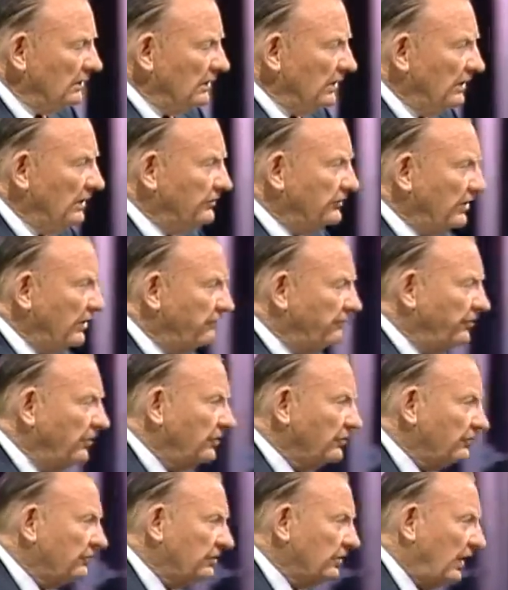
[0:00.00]
He said,
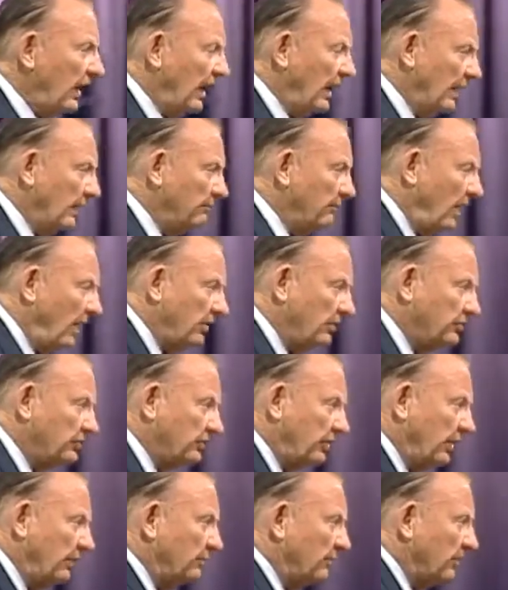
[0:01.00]
first, I am not
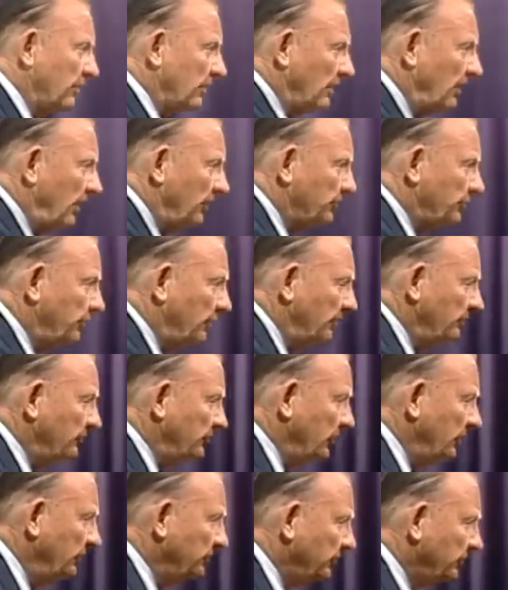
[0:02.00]
ashamed of the gospel of
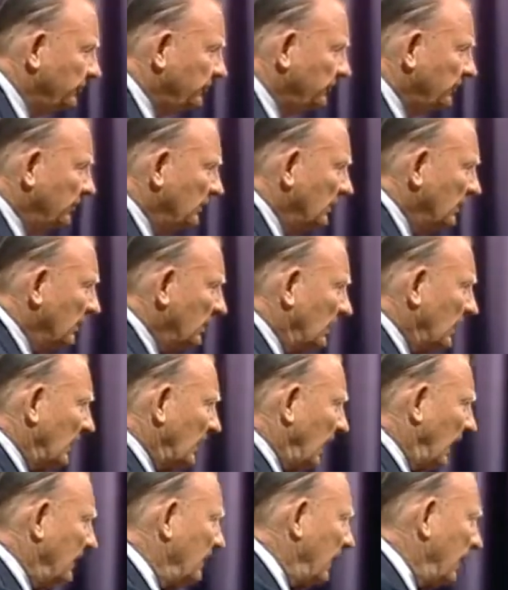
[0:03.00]
Jesus.
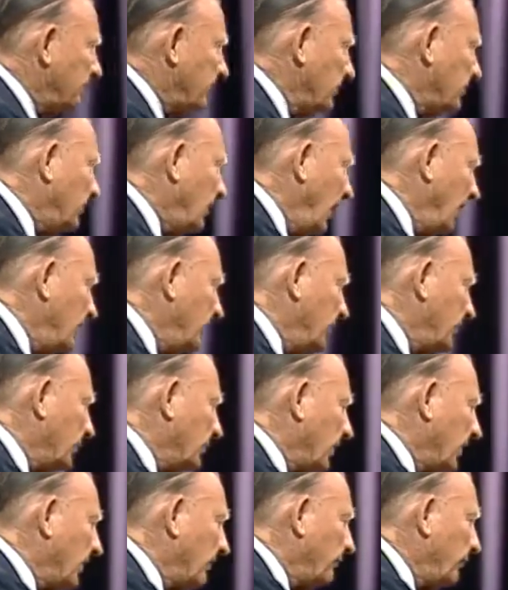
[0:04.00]
I'd like to tell you
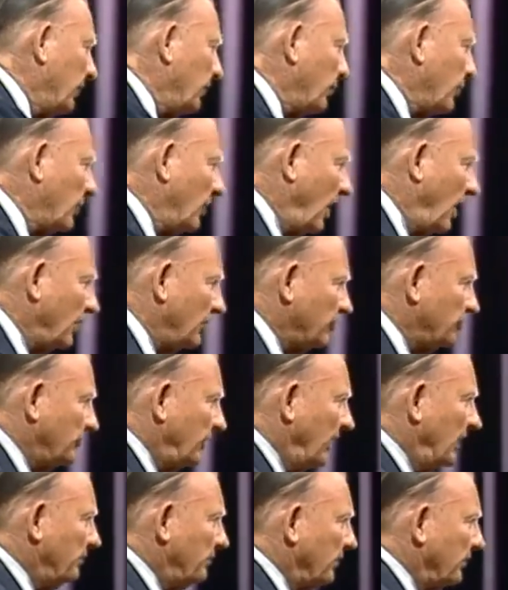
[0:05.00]
that if we were not
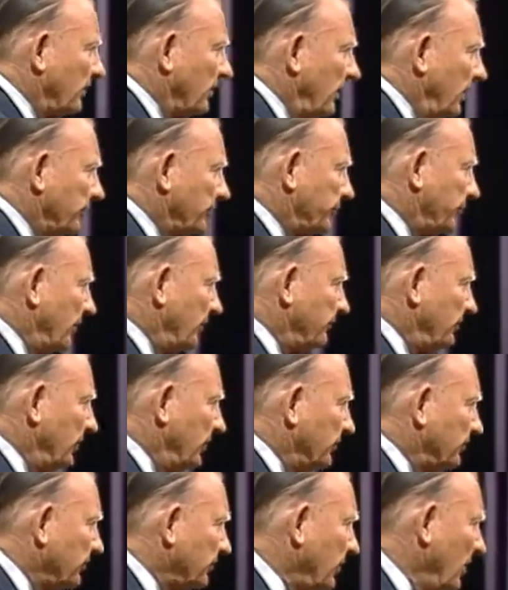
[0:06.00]
ashamed of the gospel of
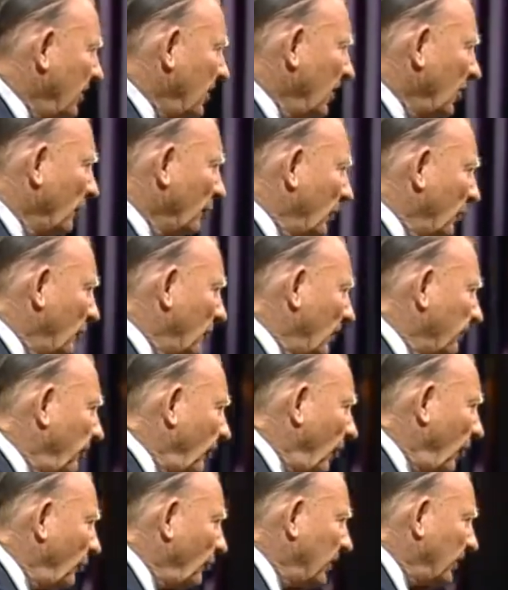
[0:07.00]
Jesus, we would have
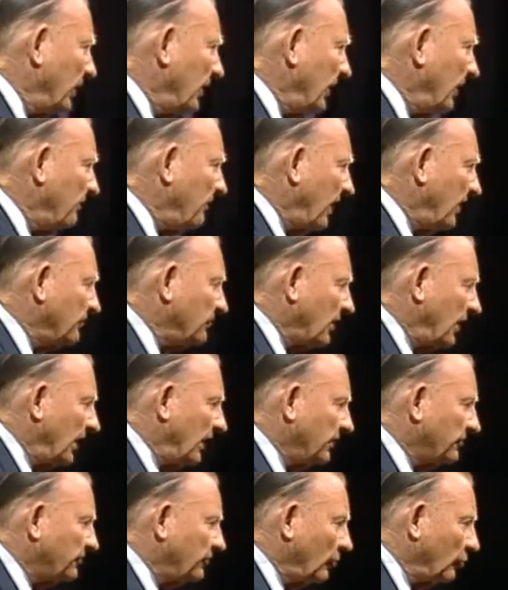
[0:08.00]
already
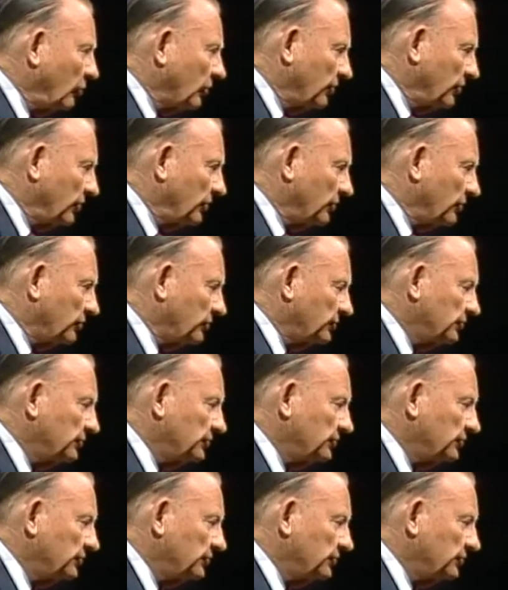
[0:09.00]
evangelized the world.